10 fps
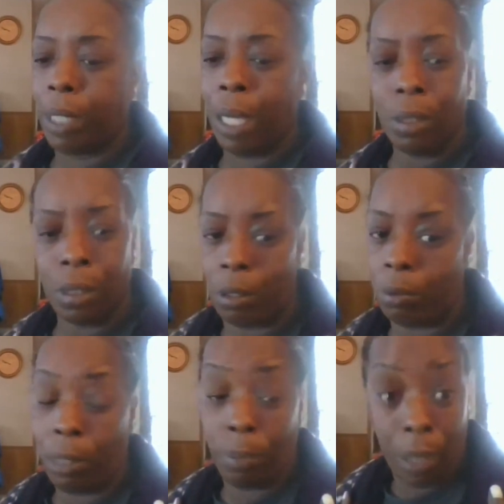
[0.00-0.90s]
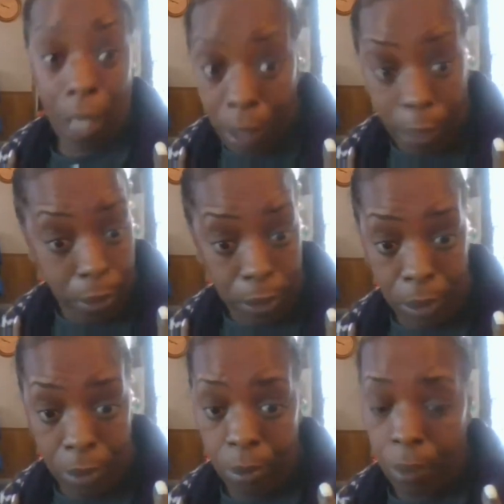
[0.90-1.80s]
I just don't know how to put eyelashes
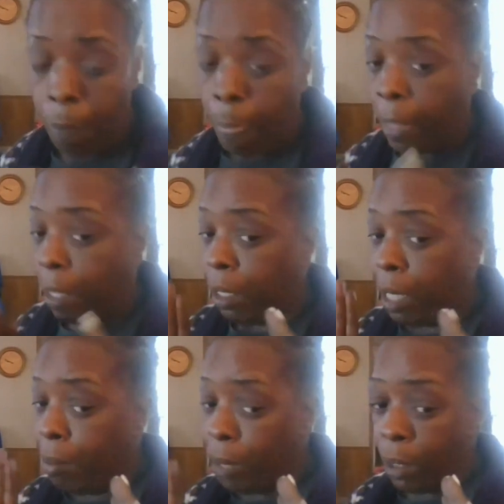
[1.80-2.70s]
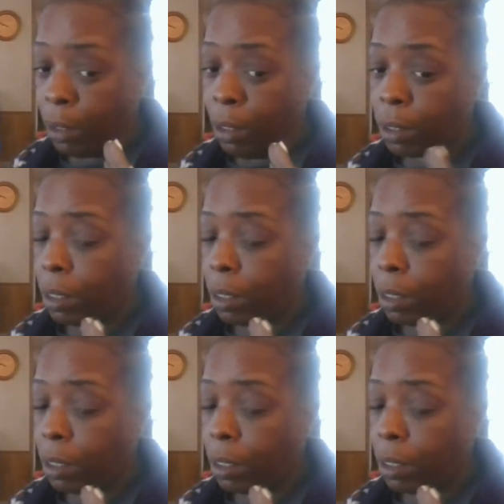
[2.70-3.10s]
on. And I'm like this.